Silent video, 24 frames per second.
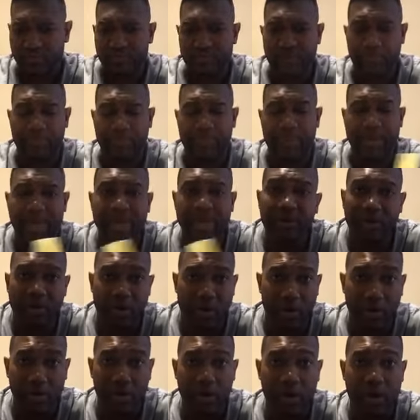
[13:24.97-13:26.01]
the
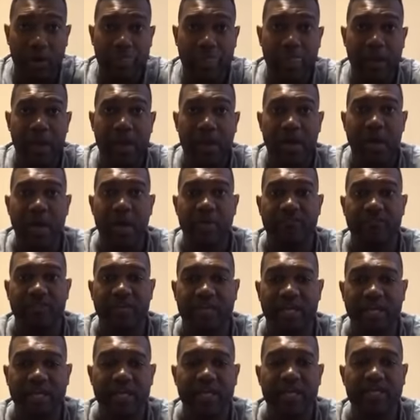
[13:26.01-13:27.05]
pinnacle of
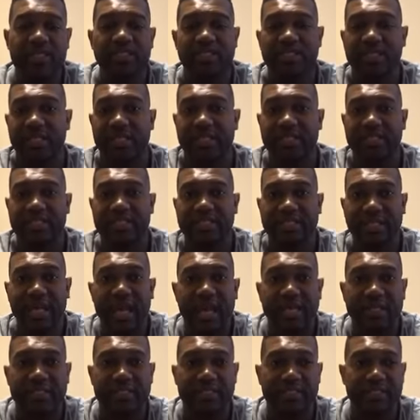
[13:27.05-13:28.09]
Gideon's
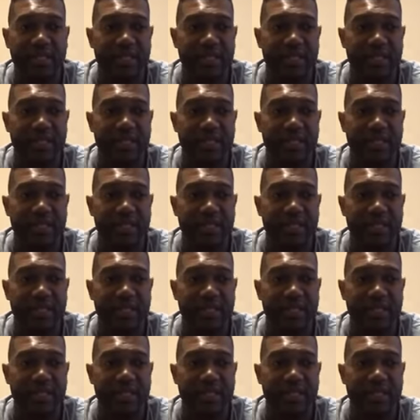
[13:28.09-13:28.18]
success,